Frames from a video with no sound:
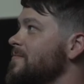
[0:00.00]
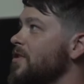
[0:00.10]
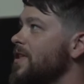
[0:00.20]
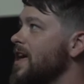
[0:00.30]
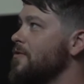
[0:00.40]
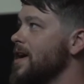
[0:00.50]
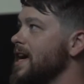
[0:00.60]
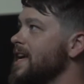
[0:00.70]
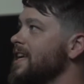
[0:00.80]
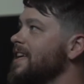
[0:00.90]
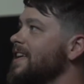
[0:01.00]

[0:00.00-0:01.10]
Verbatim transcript: Blow that away.